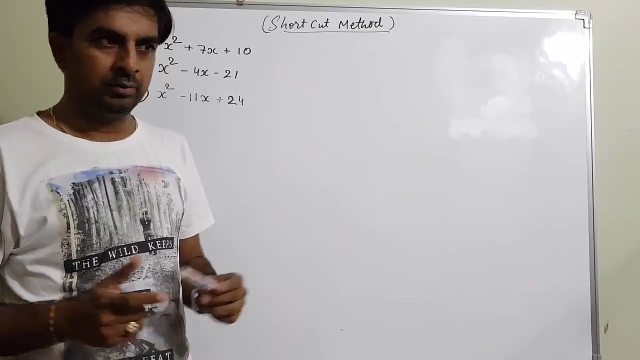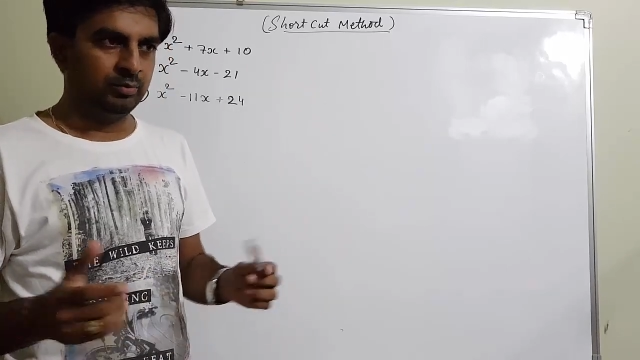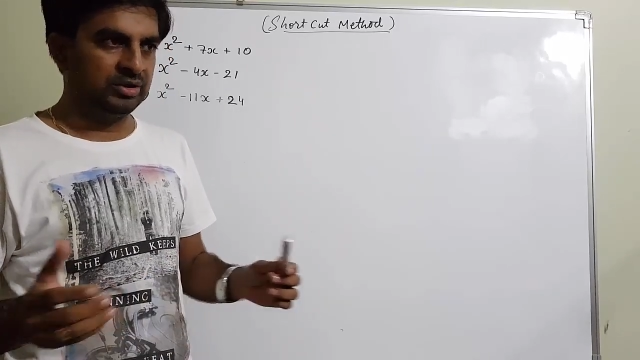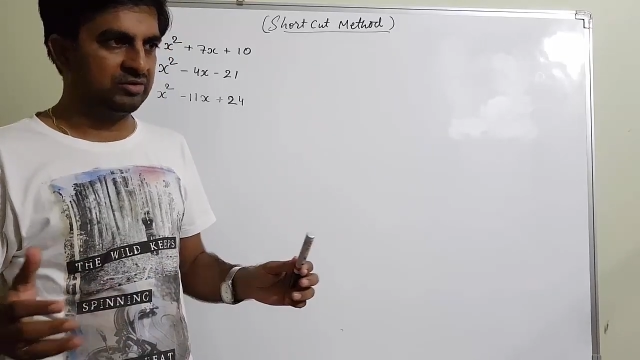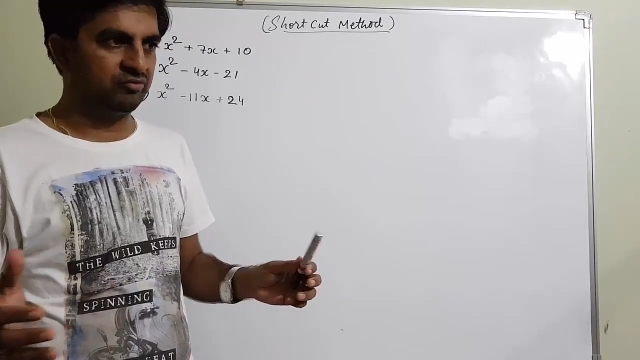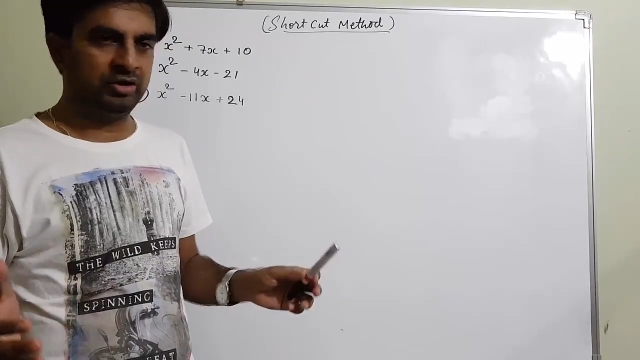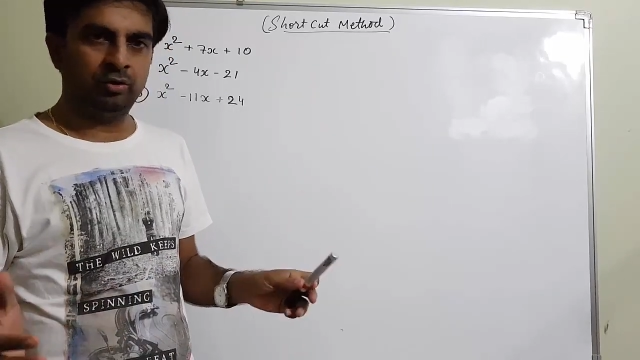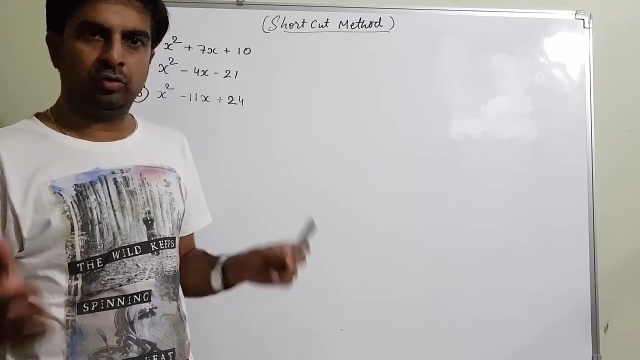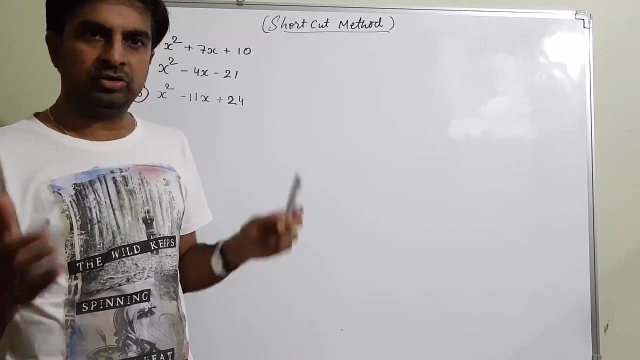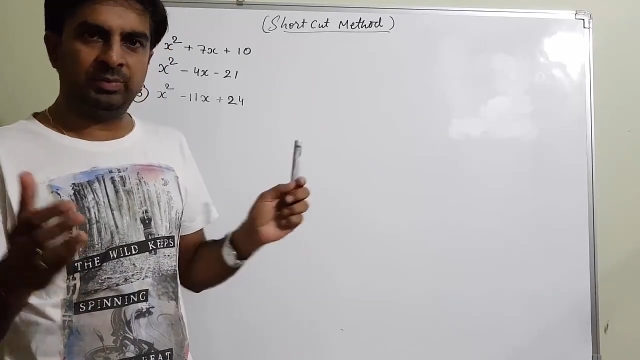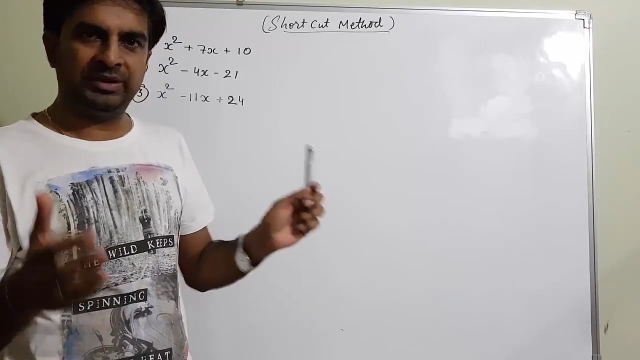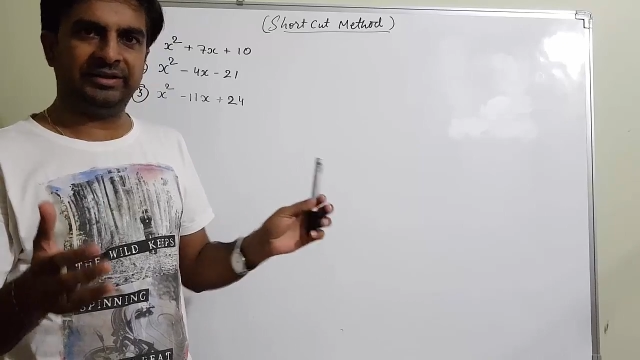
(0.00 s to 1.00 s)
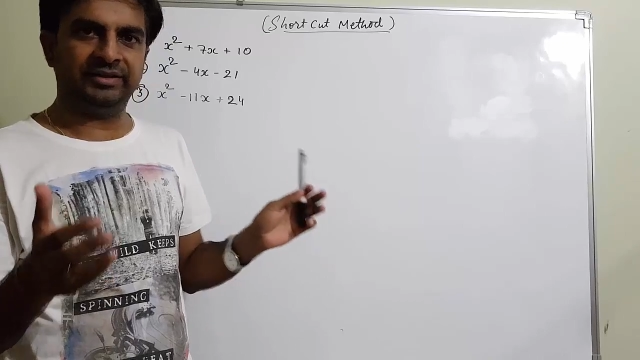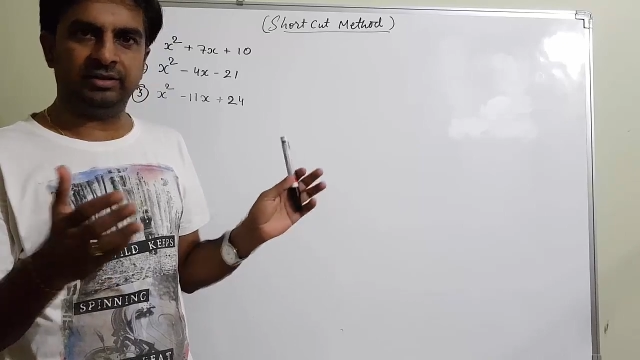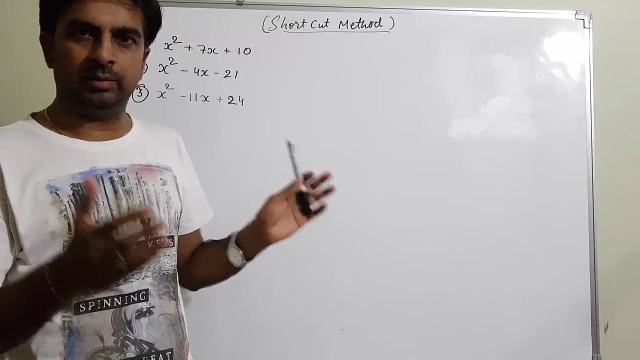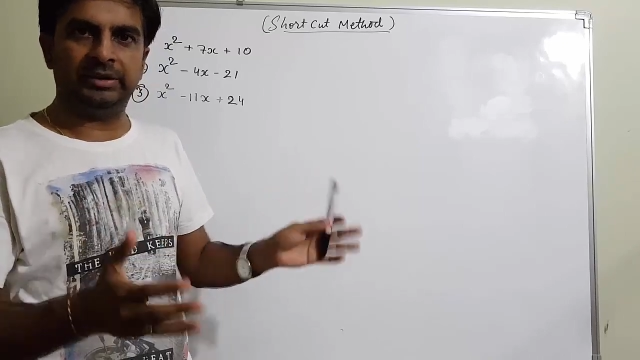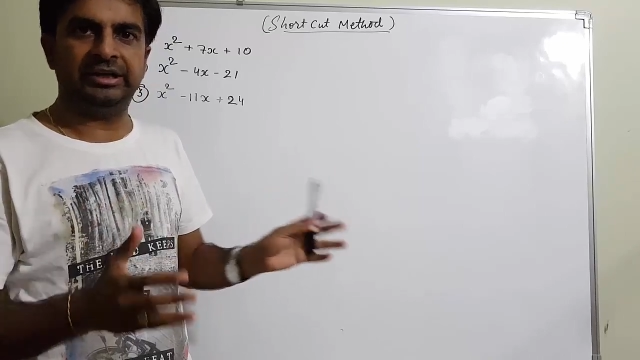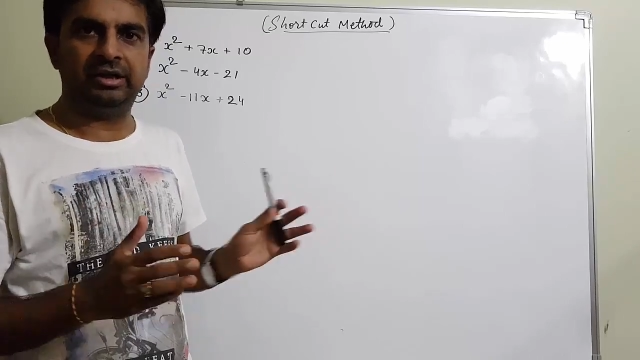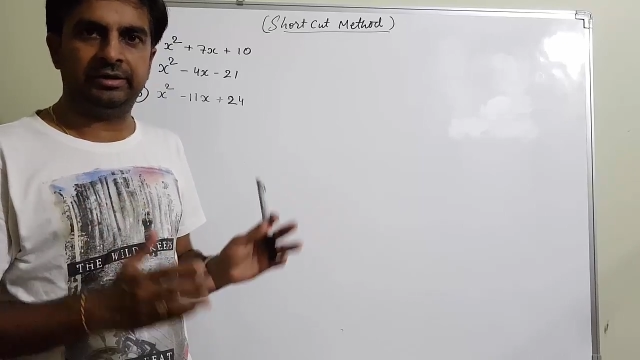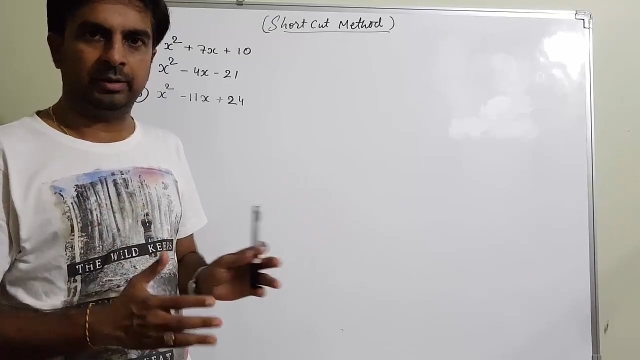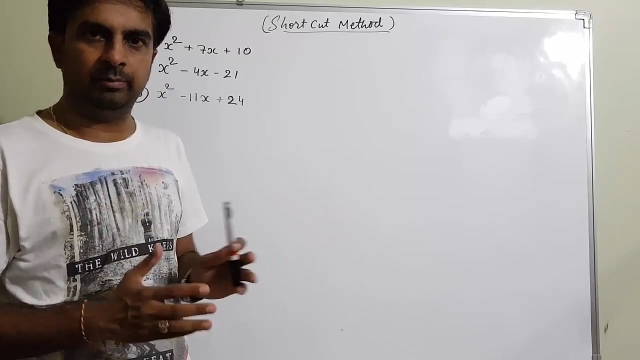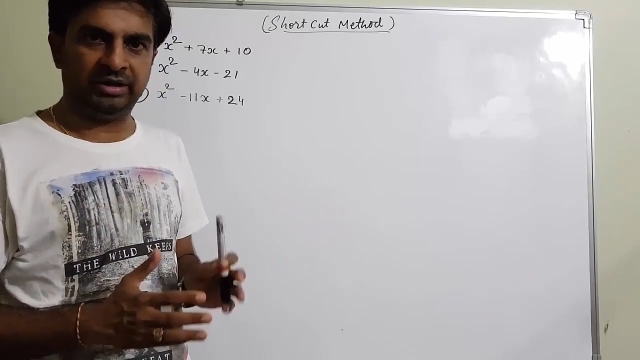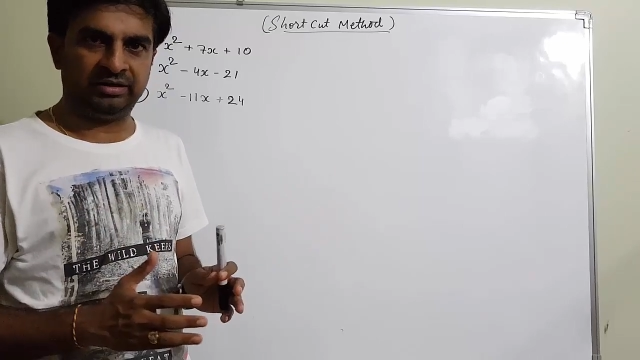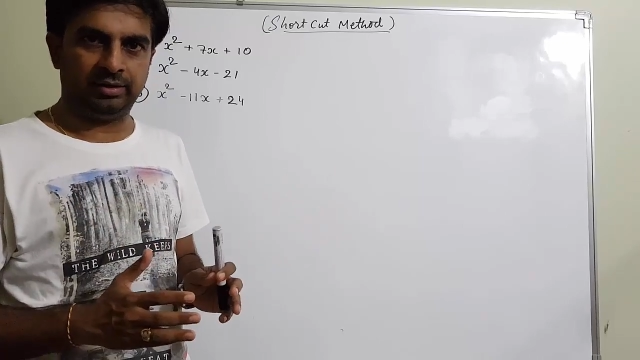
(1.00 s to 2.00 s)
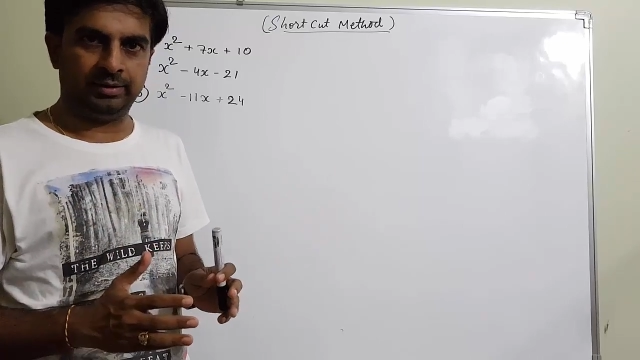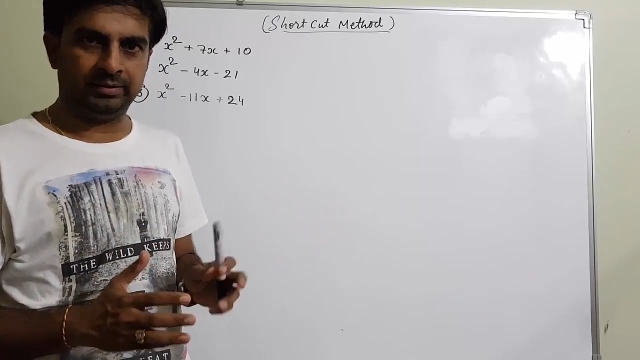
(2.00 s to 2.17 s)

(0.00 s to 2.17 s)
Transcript: Means we know splitting the middle term method.